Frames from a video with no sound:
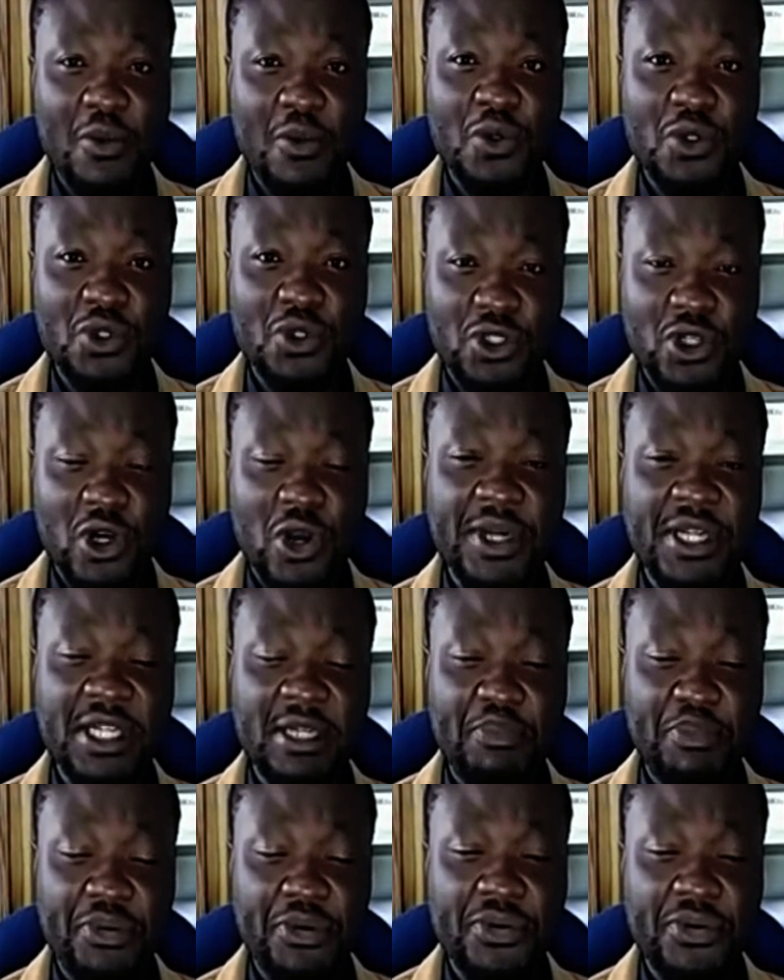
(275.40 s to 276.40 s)
during the
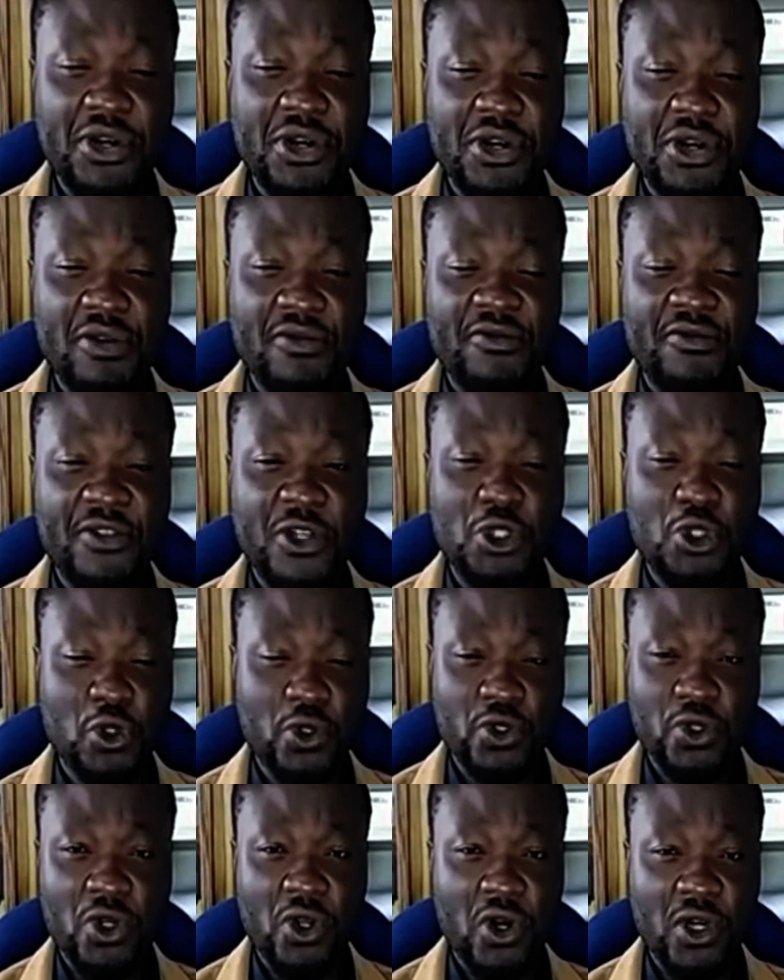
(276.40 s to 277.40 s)
period of the total
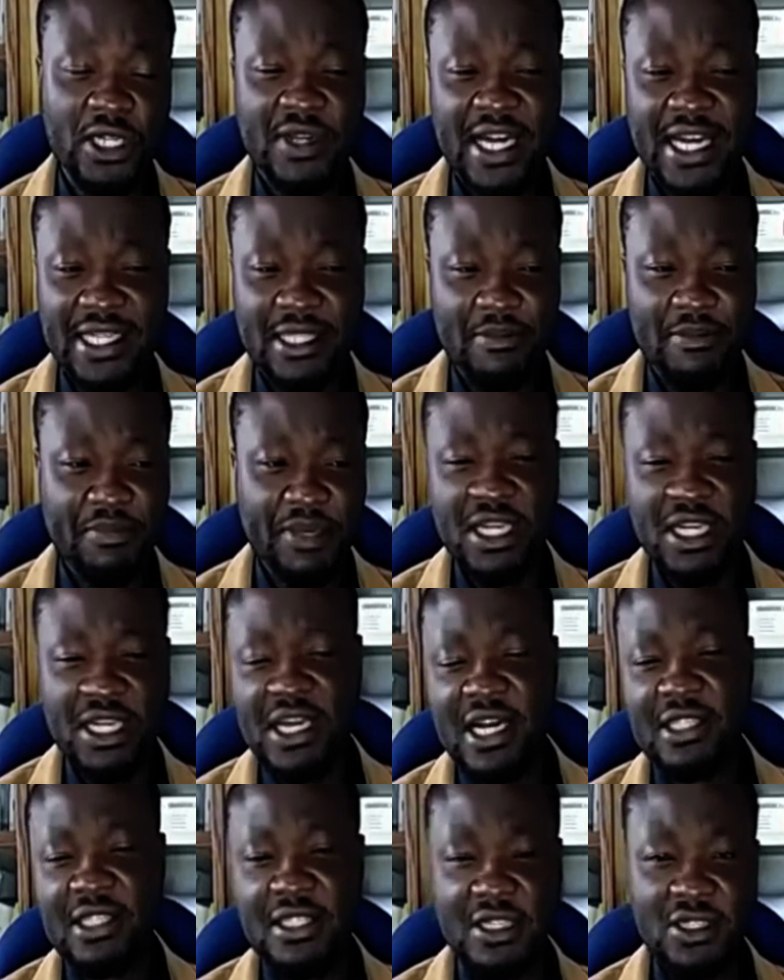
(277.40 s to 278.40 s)
lockdown, that is night
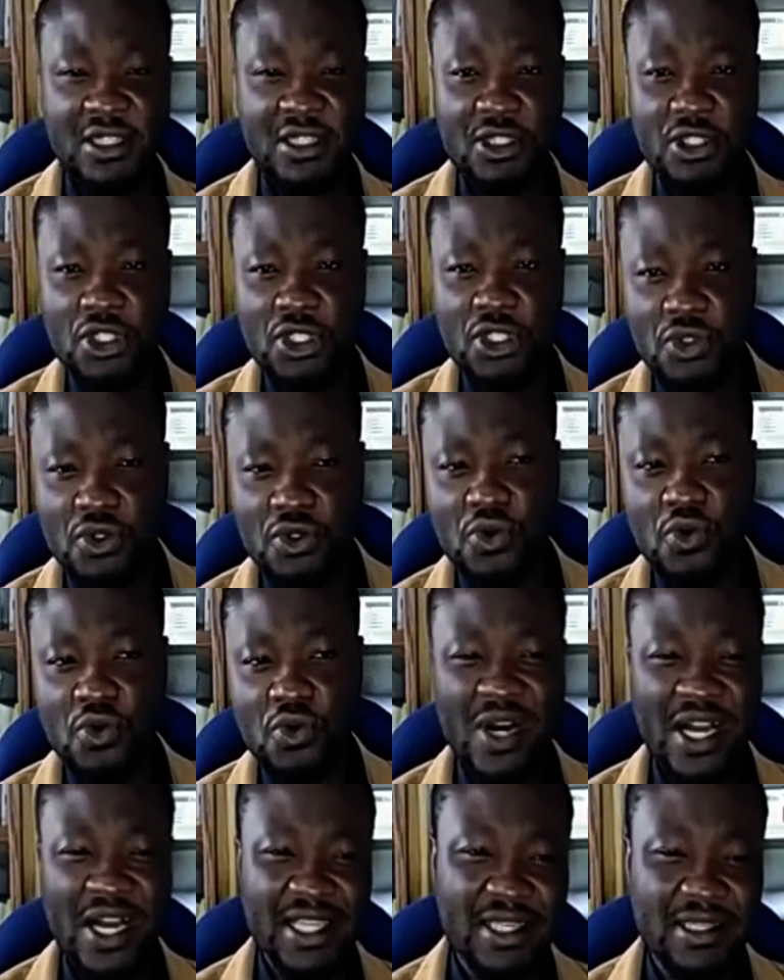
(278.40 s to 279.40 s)
Sunday to
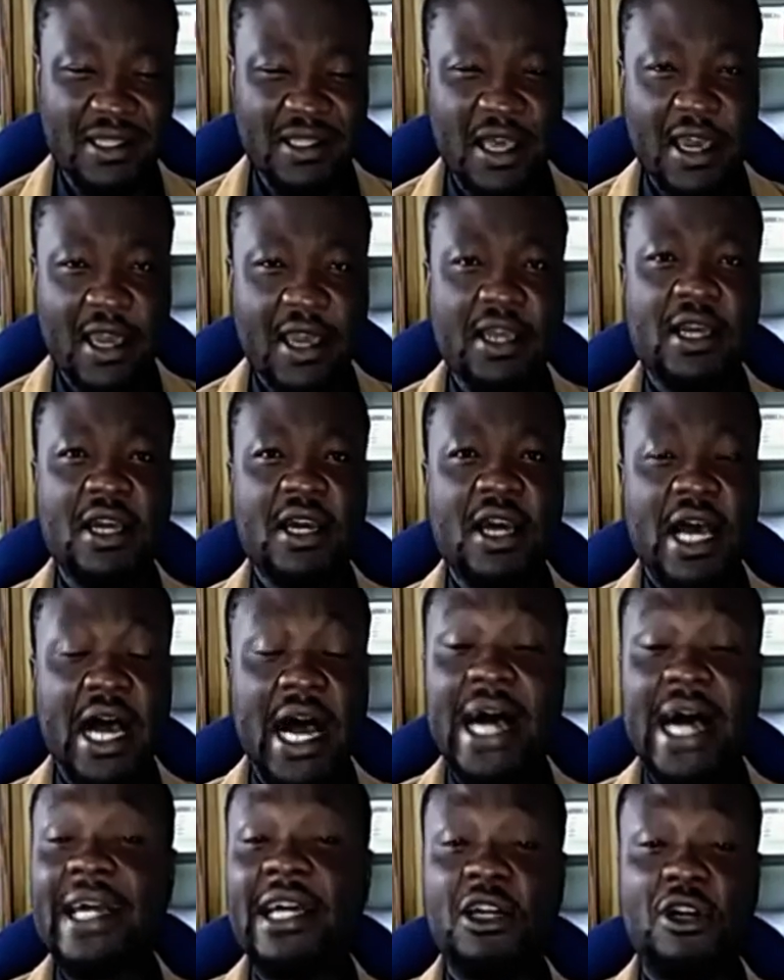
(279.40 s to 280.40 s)
Wednesday, I can
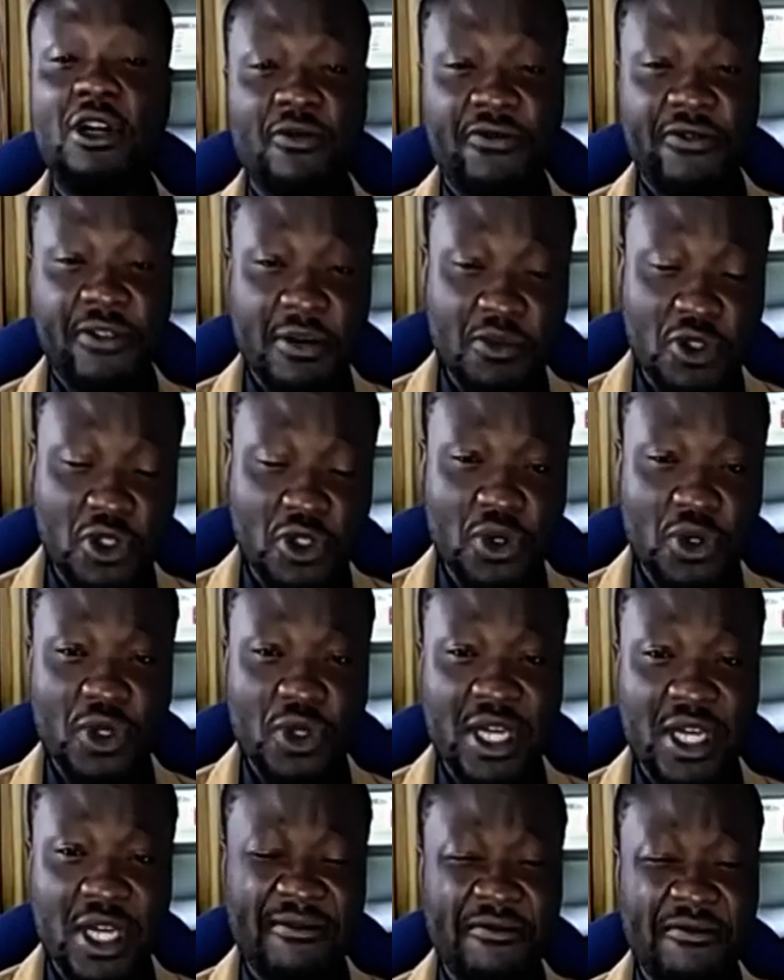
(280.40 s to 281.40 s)
confirm to you
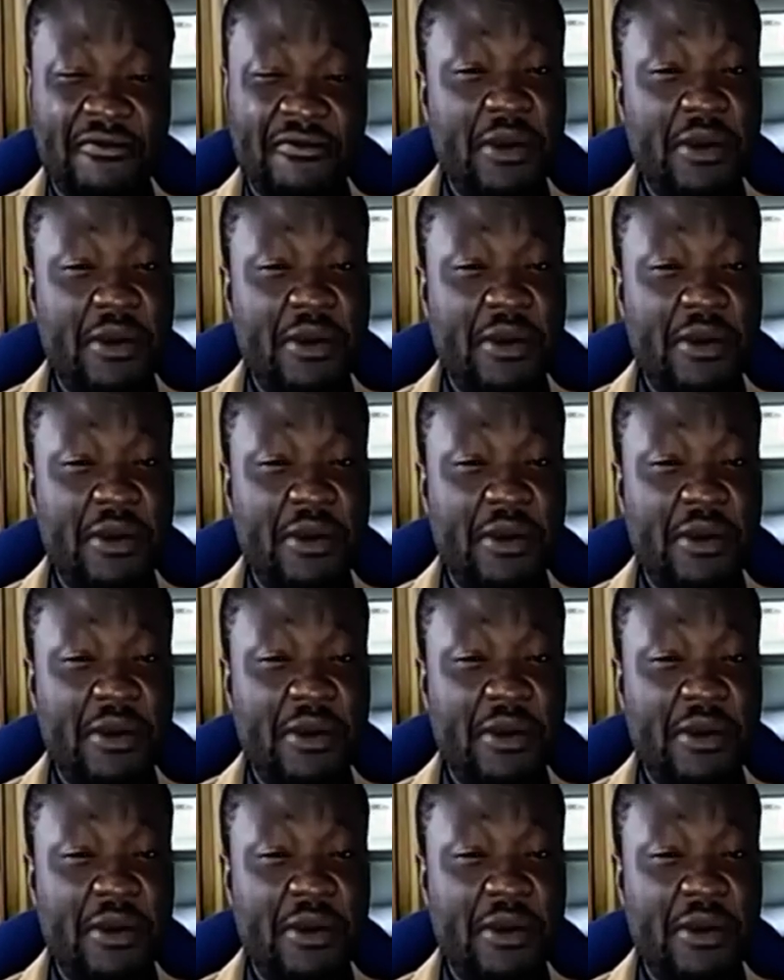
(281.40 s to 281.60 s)
that very